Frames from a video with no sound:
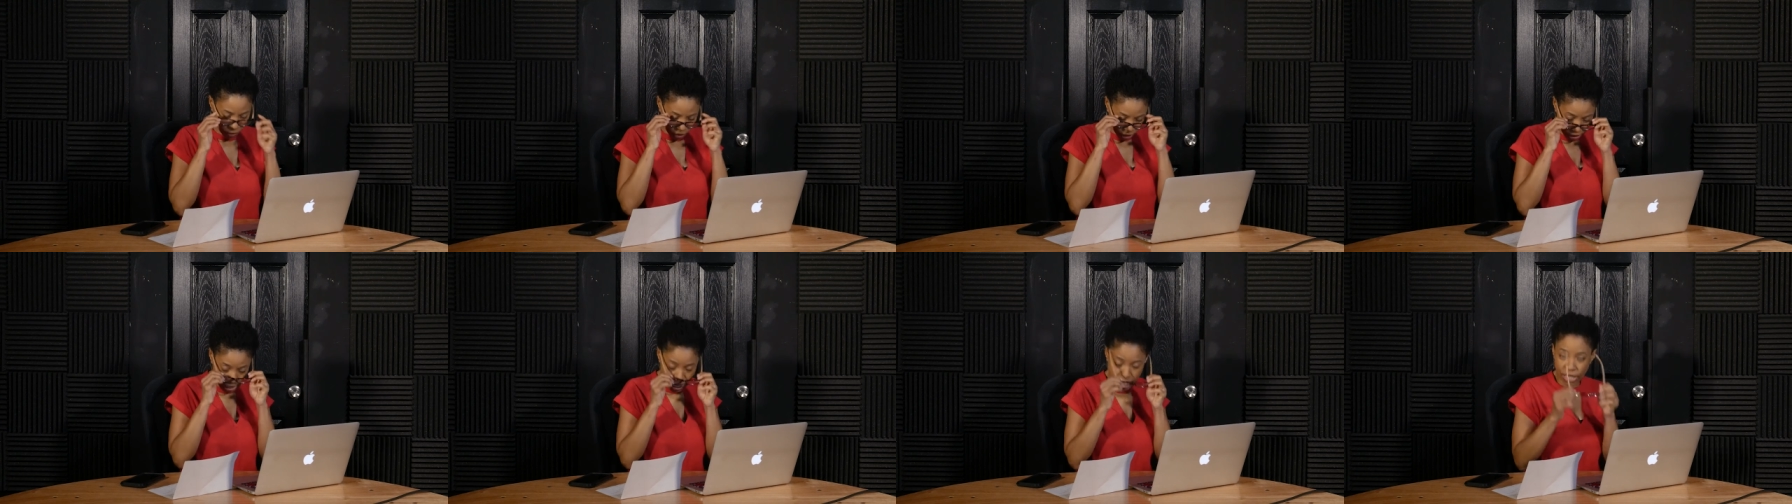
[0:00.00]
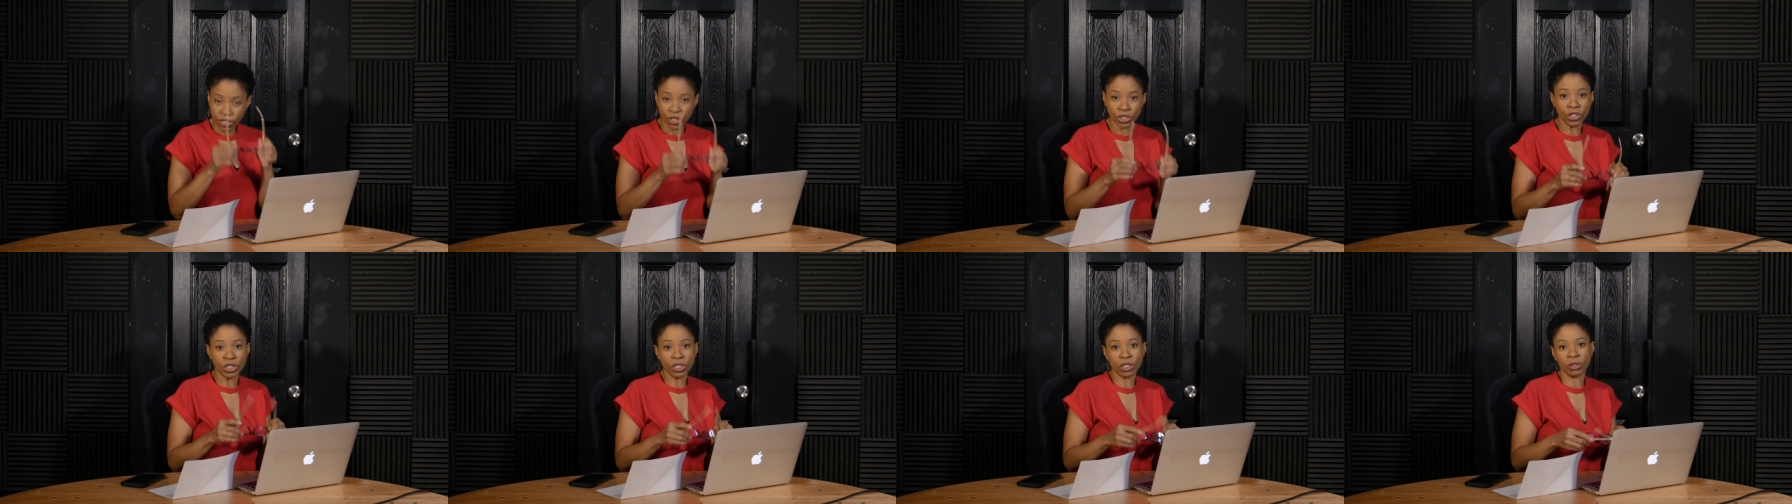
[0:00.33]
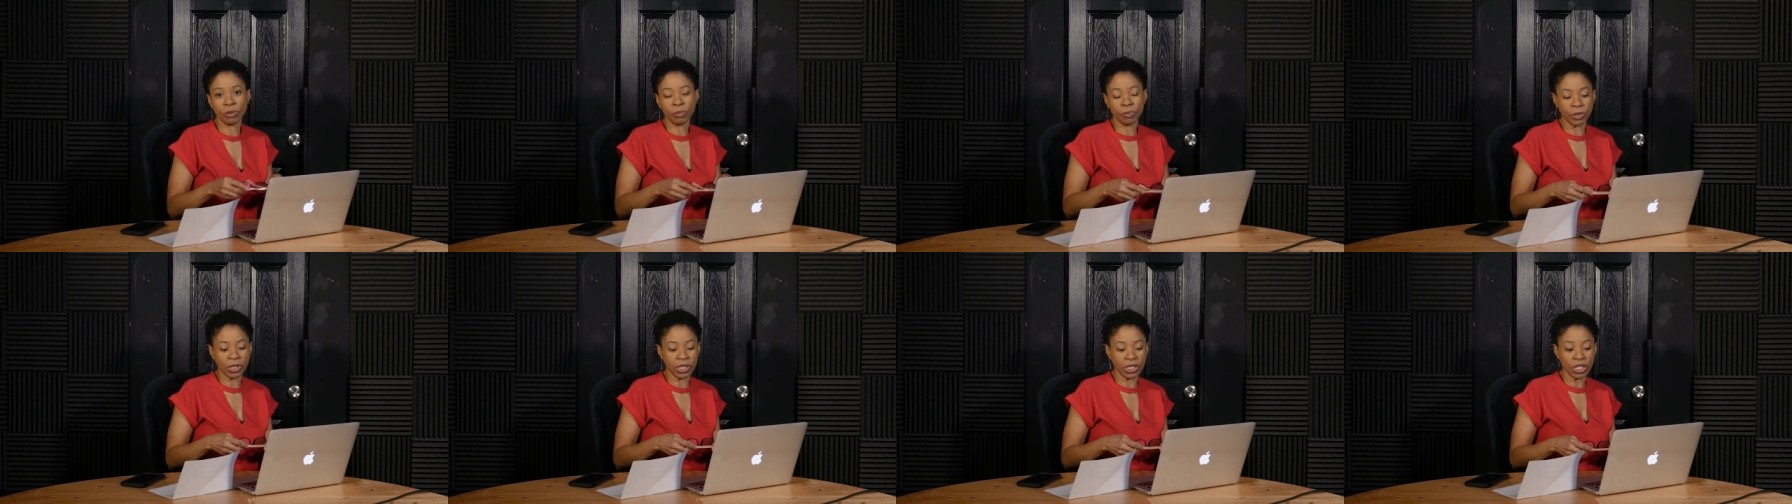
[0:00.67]
Yeah,
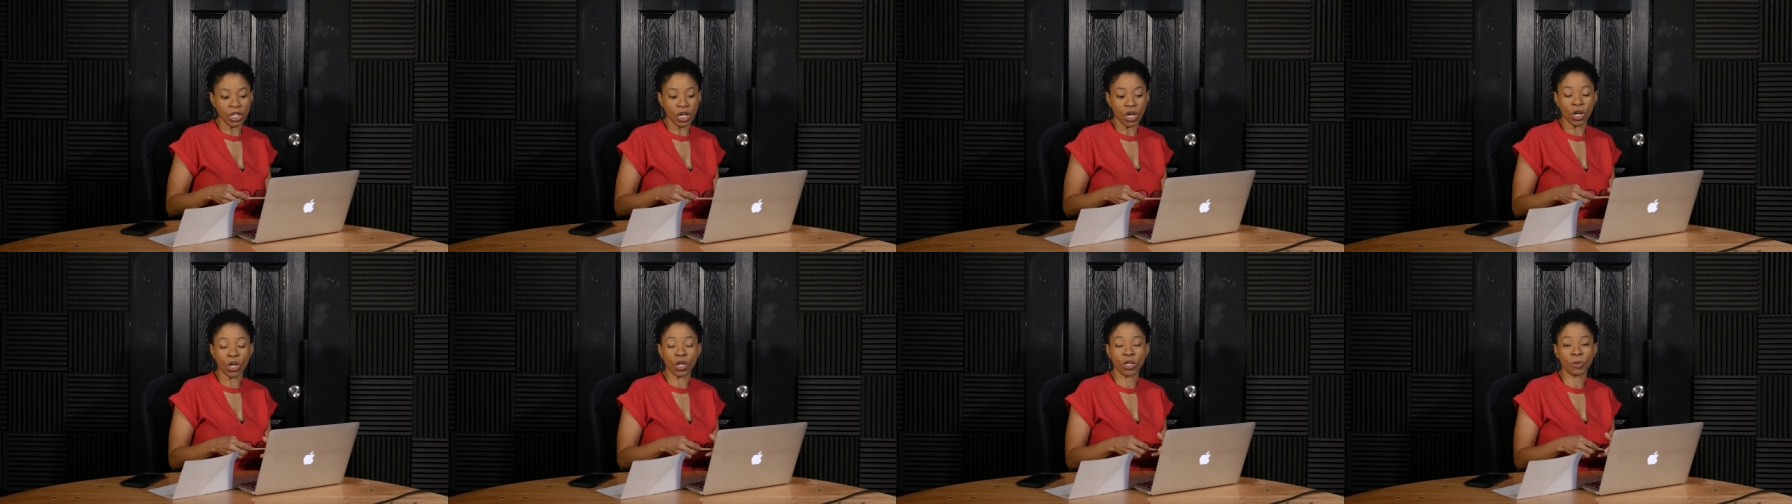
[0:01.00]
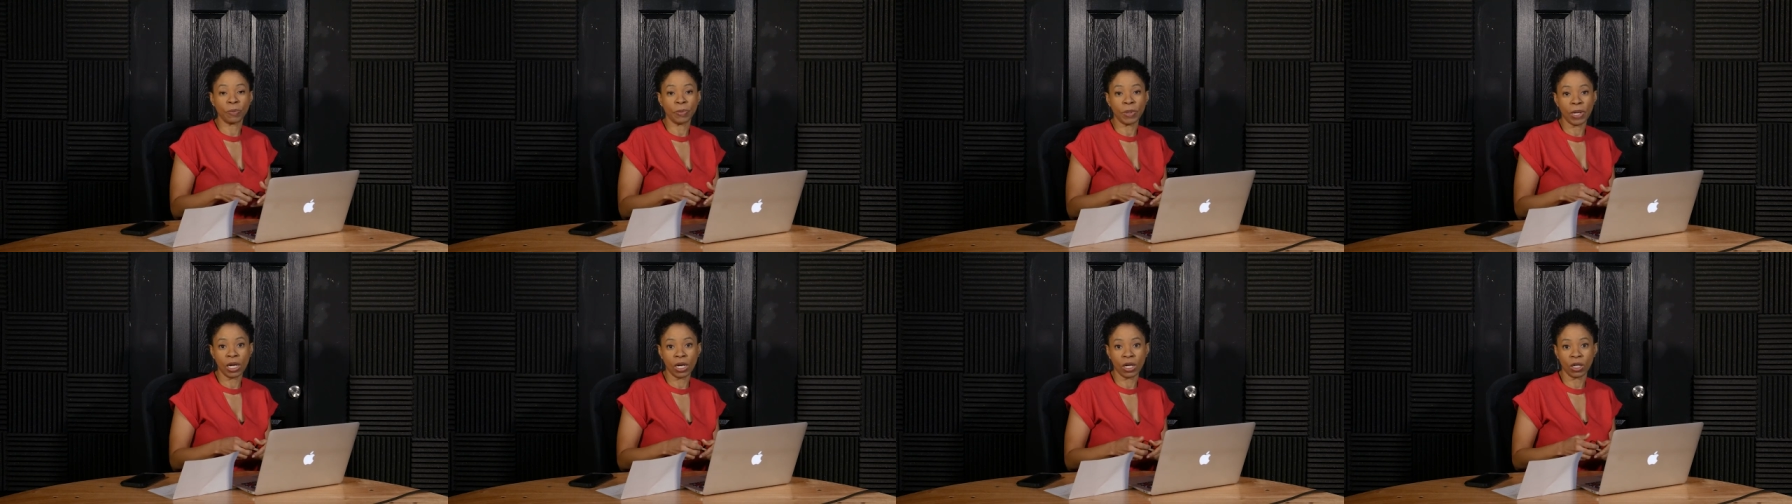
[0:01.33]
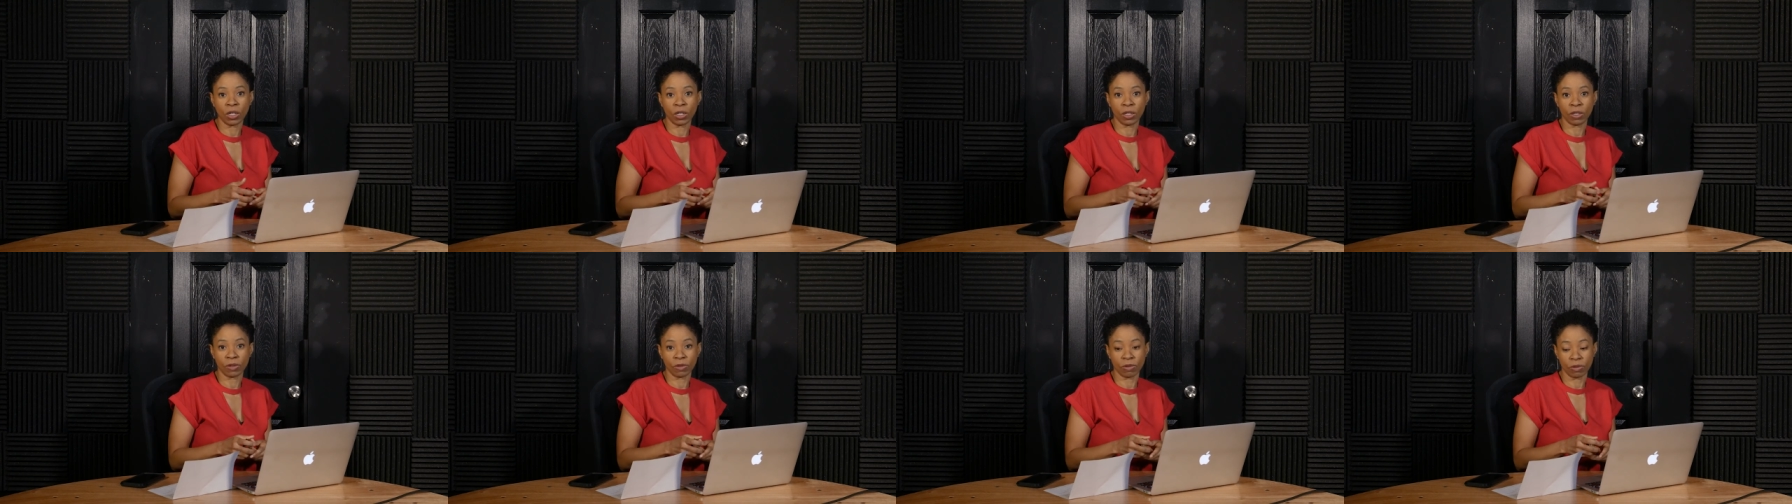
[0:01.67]
sure. But her
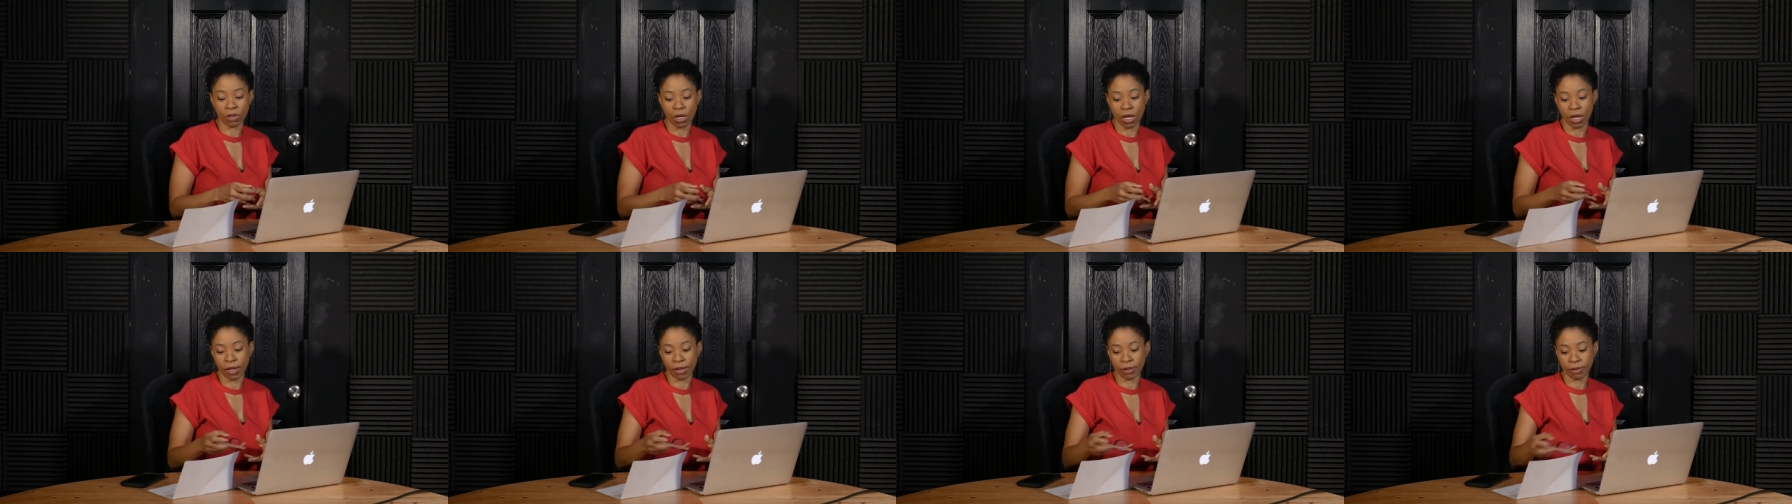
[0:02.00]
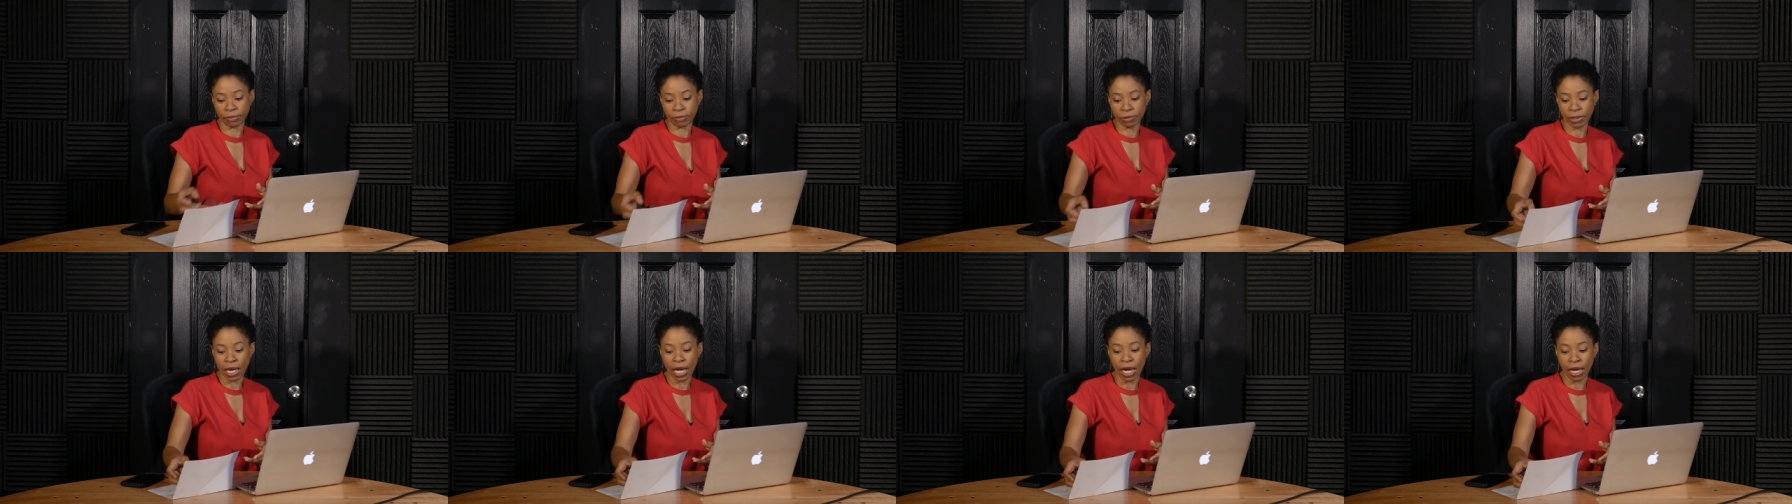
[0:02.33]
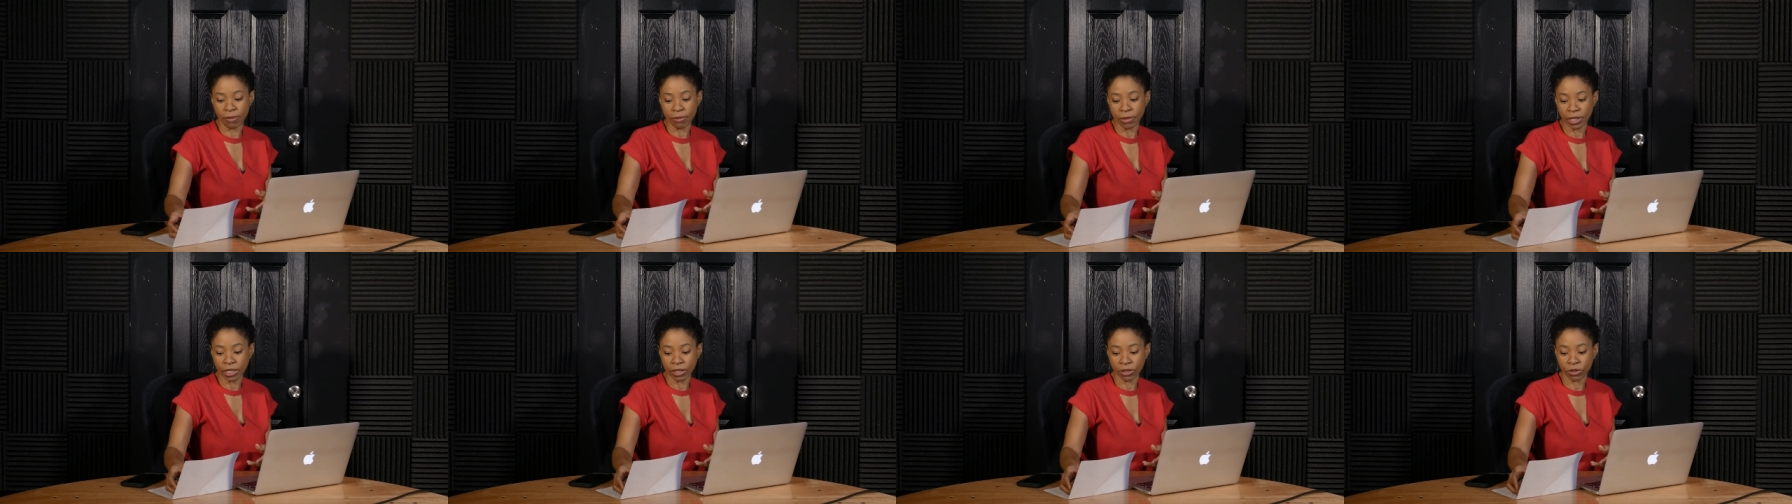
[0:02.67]

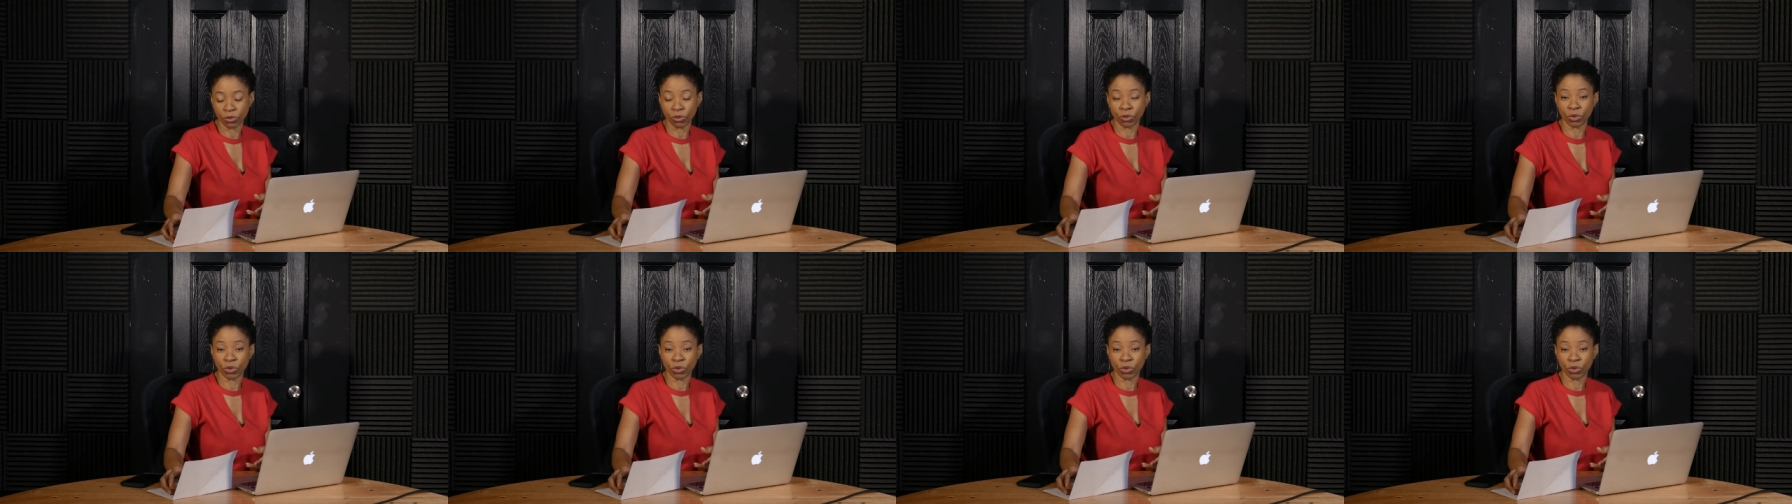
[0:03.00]
comment